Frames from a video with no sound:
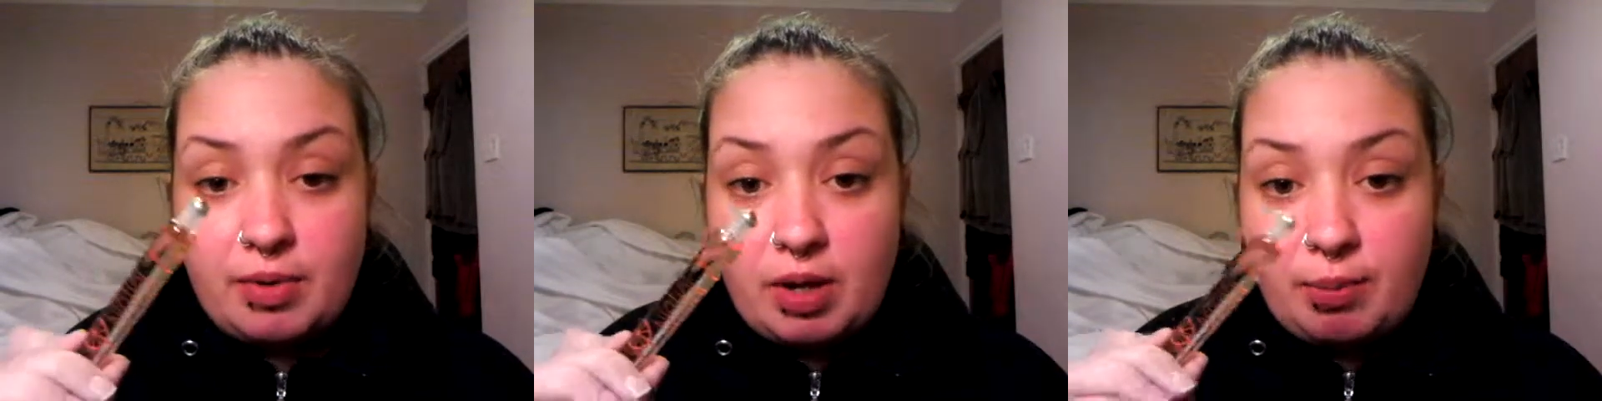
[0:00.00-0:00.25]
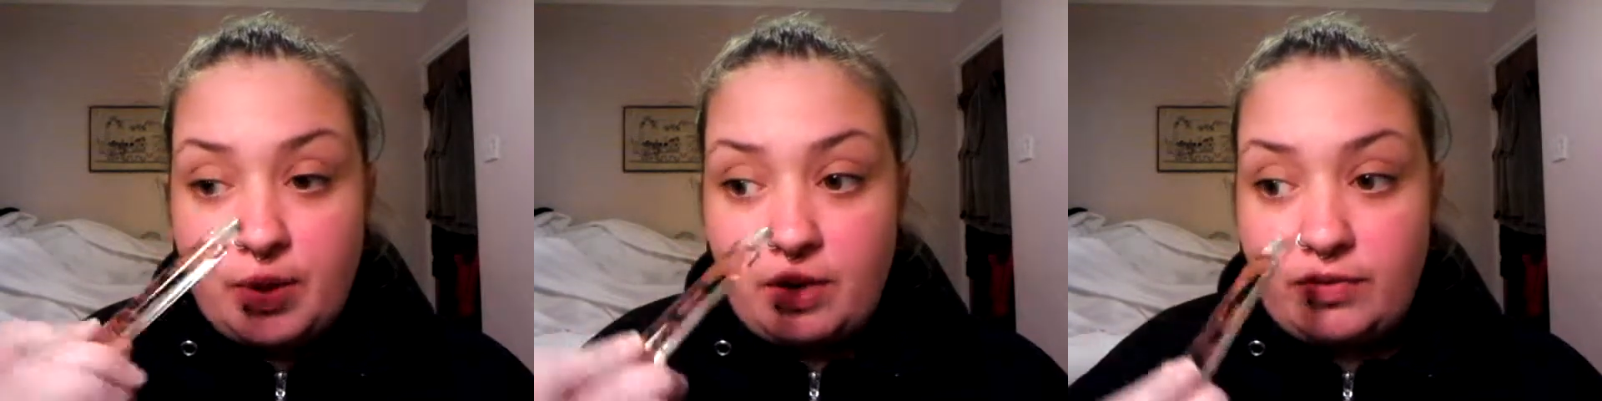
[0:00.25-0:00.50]
uh,
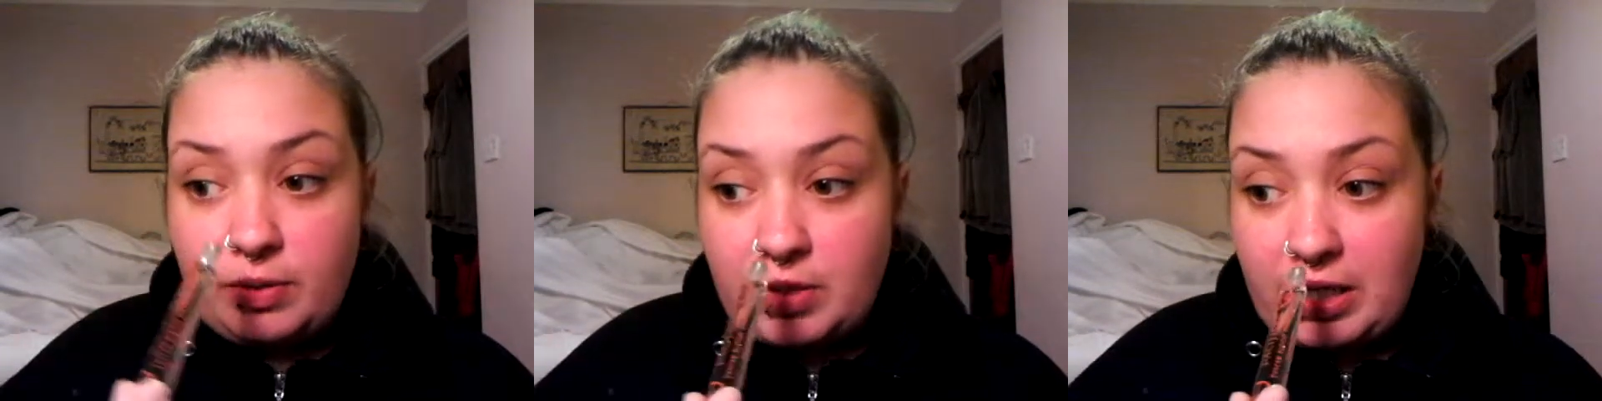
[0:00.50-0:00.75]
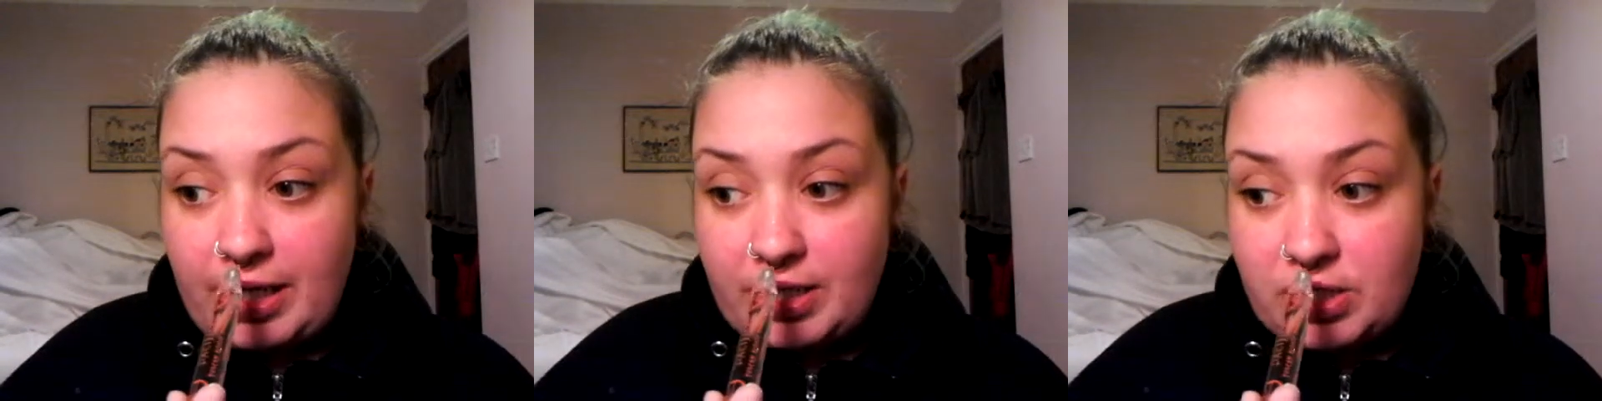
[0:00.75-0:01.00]
perfume
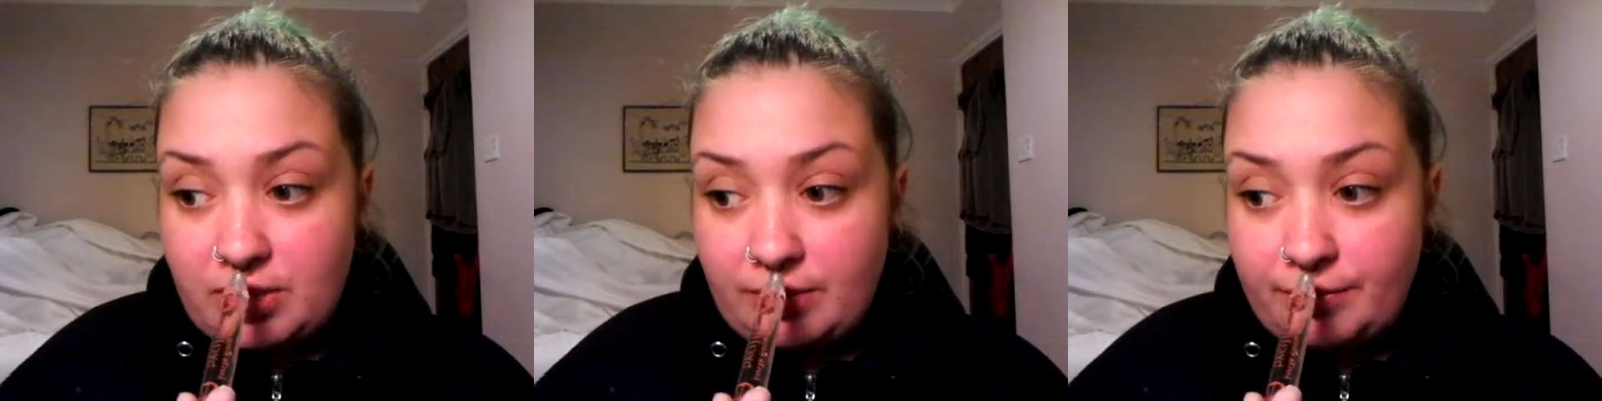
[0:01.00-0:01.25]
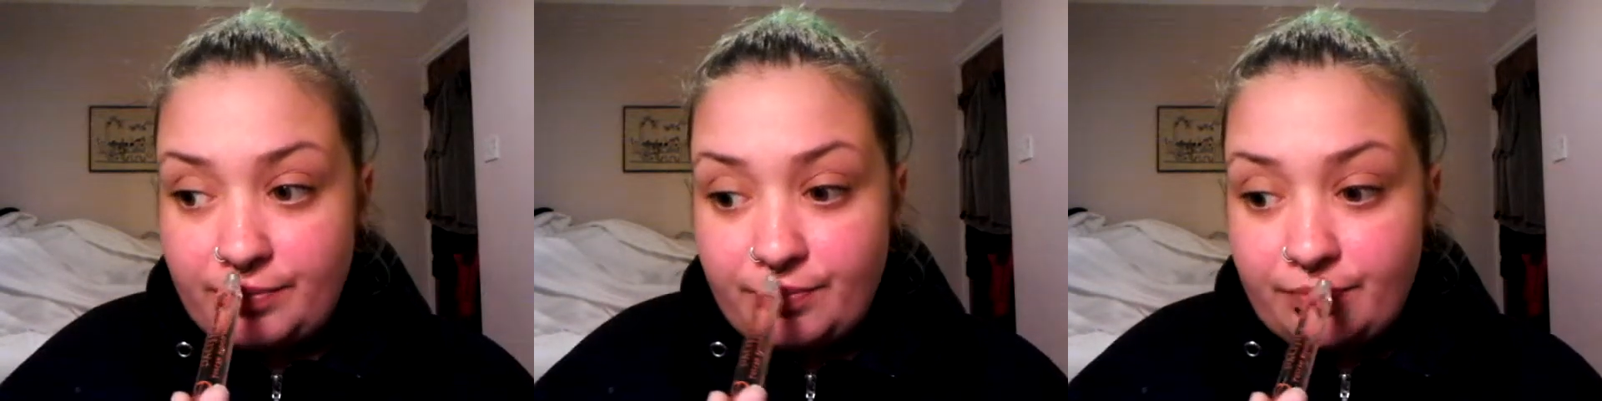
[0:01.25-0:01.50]

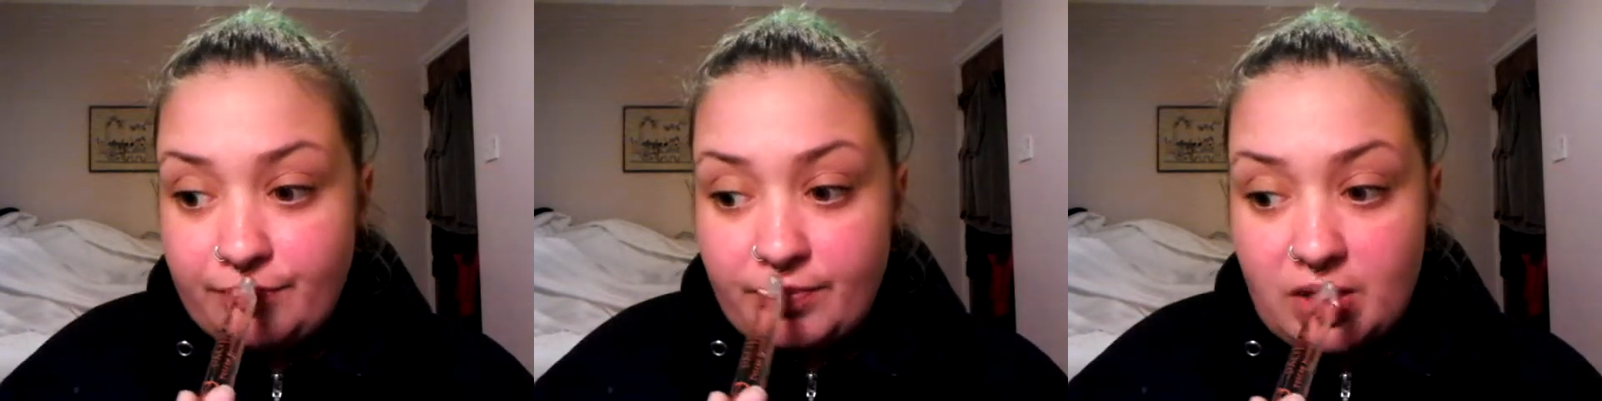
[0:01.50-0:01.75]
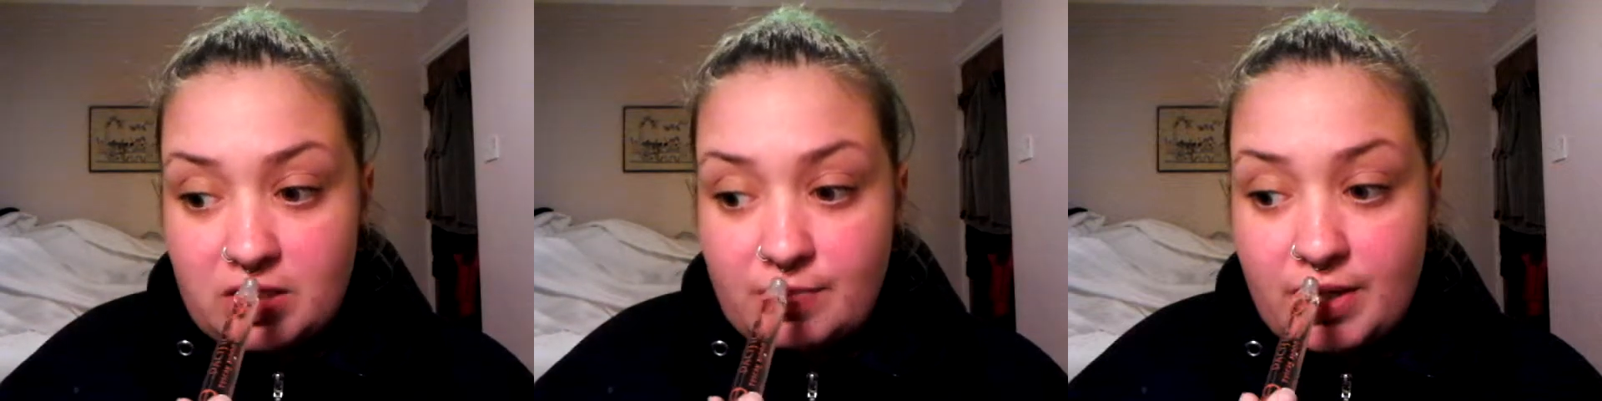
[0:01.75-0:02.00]
collection
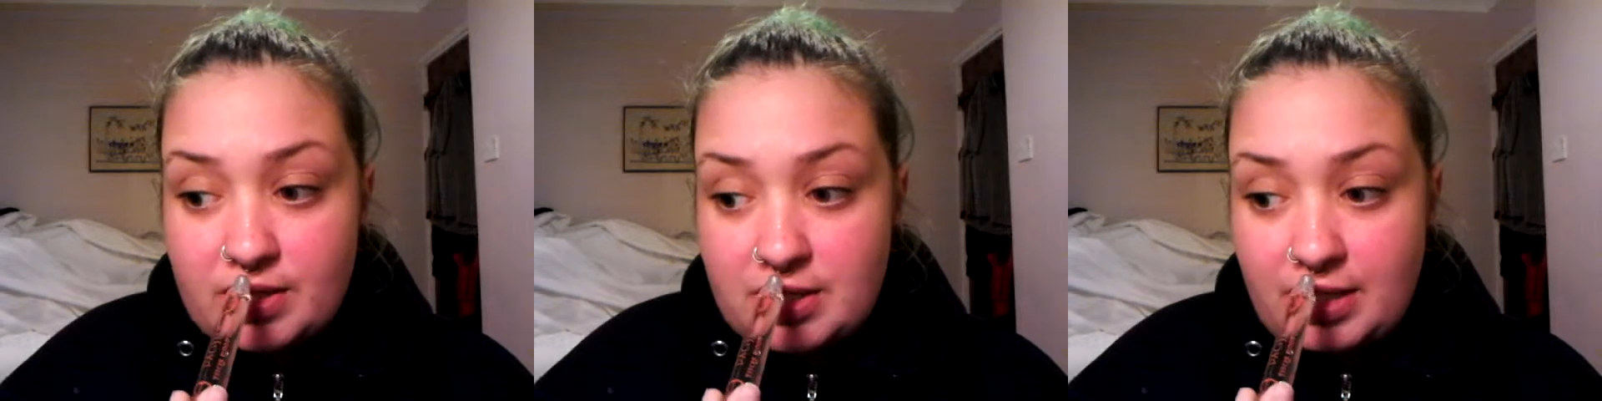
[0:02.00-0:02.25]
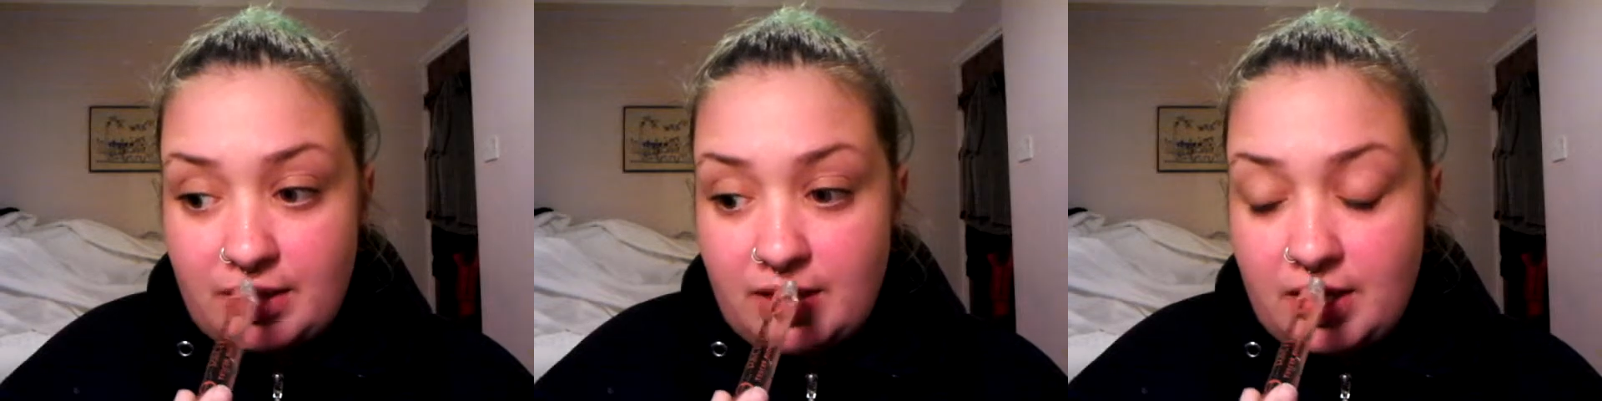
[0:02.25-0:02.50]
that smells
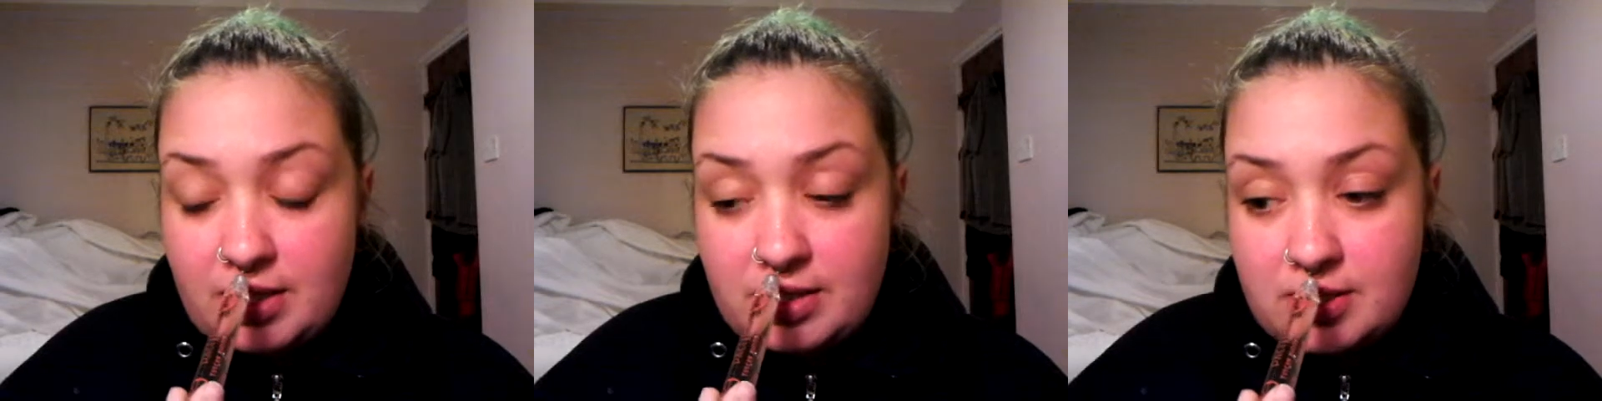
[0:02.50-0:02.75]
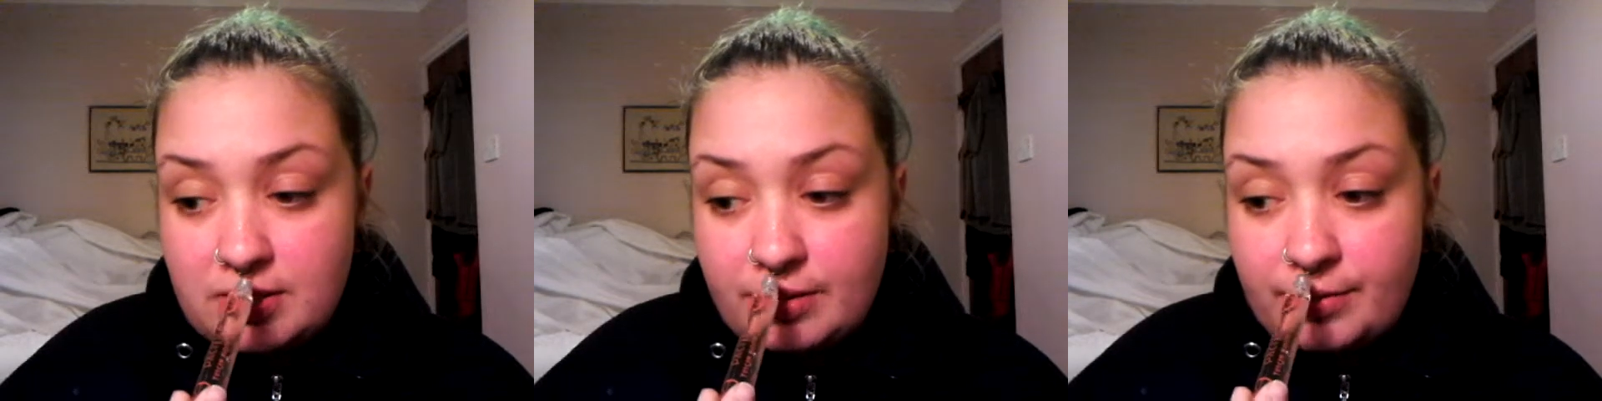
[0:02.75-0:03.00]
like
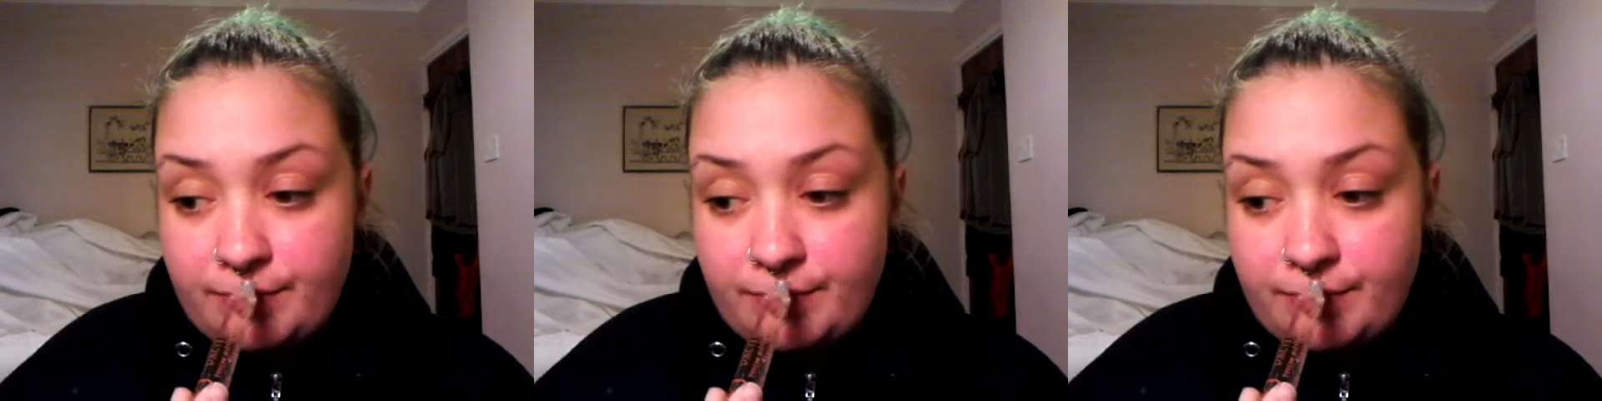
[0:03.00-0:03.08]
this.